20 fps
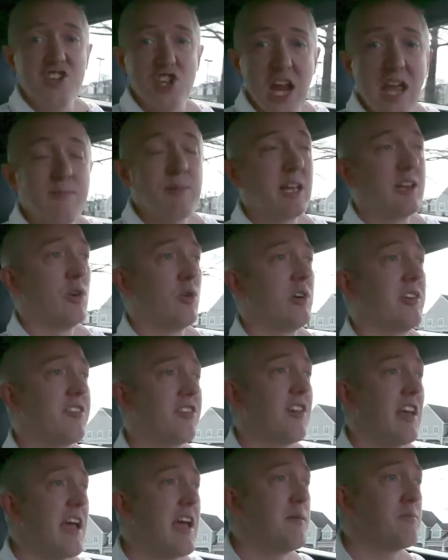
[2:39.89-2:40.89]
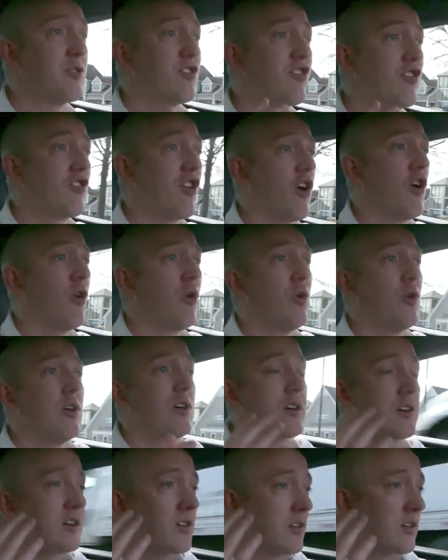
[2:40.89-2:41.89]
Jamie Lewis, am so
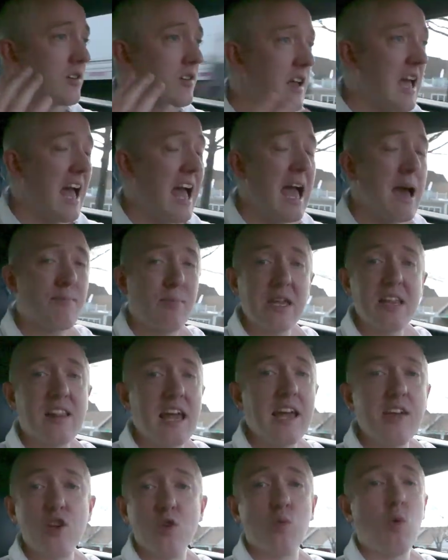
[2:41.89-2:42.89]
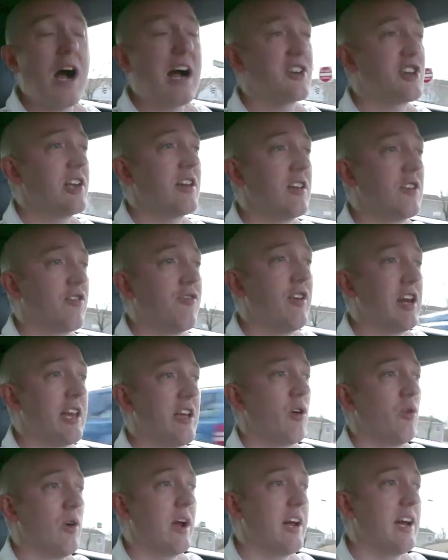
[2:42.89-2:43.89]
happy that you're watching this
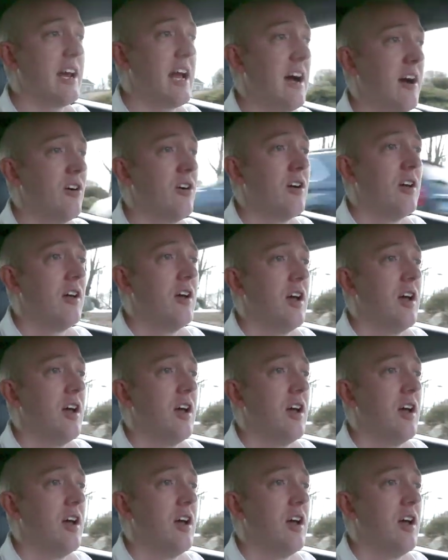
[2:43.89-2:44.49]
video right now.